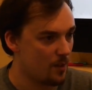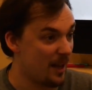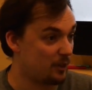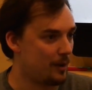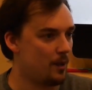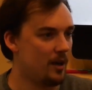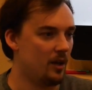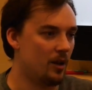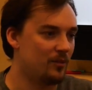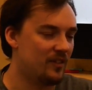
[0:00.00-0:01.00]

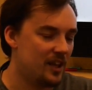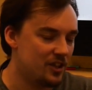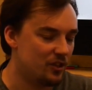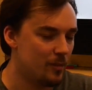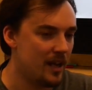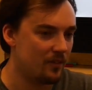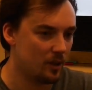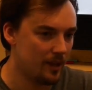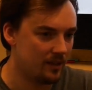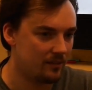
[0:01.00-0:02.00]
Experimental observations may have
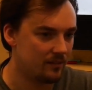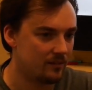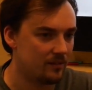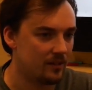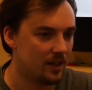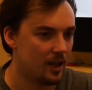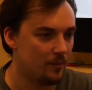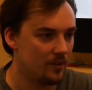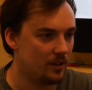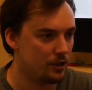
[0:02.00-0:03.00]
come in
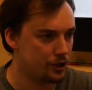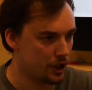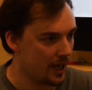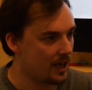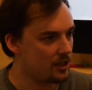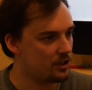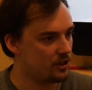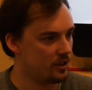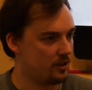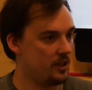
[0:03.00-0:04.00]
that
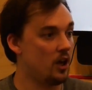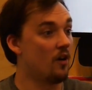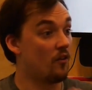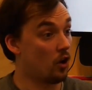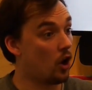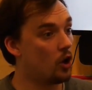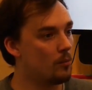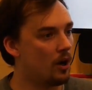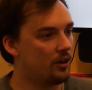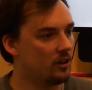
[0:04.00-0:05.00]
change the
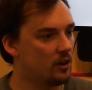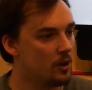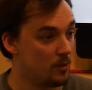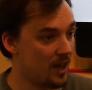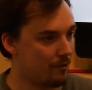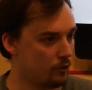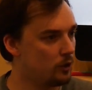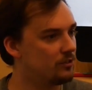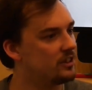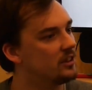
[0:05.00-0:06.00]
overall model, but that
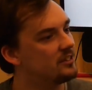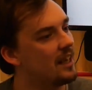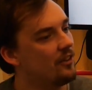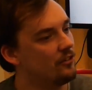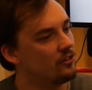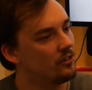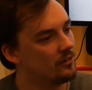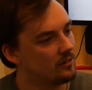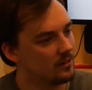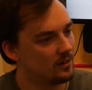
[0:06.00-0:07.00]
room still stands.
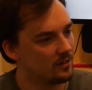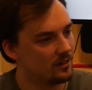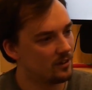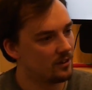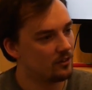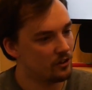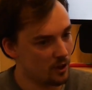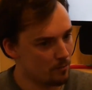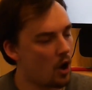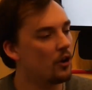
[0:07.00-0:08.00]
So
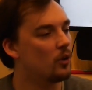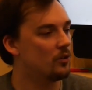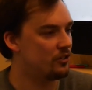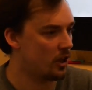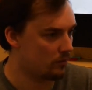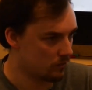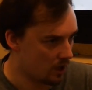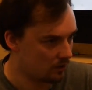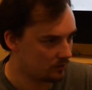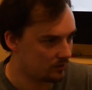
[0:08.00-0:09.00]
the model was not
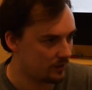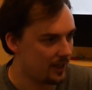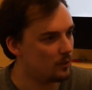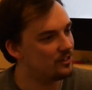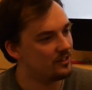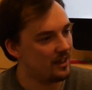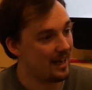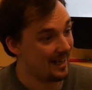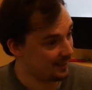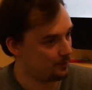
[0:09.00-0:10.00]
wrong, it was
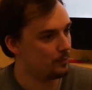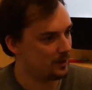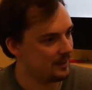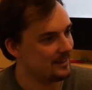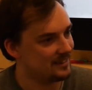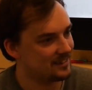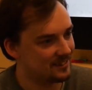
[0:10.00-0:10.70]
incomplete.